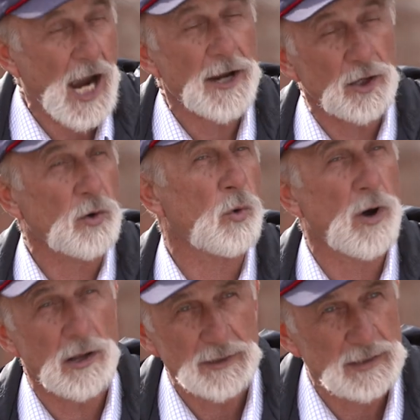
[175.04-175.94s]
higher
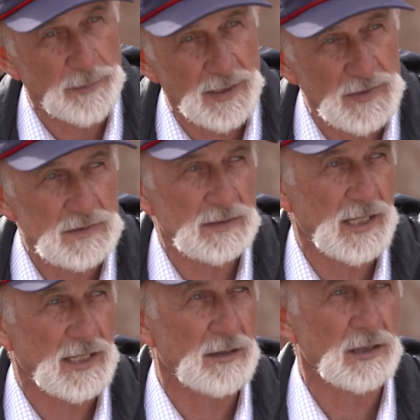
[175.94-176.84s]
quality deposit
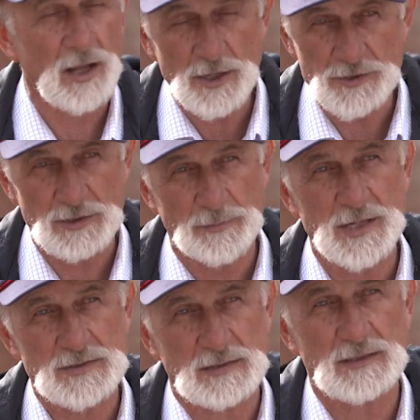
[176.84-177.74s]
and a larger
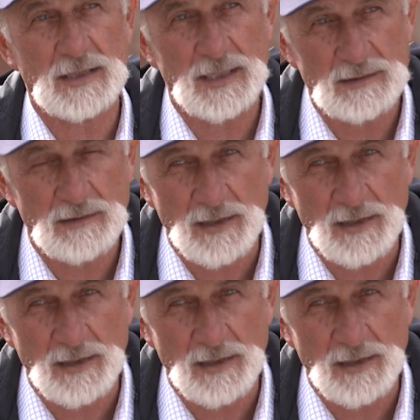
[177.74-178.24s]
deposit than they had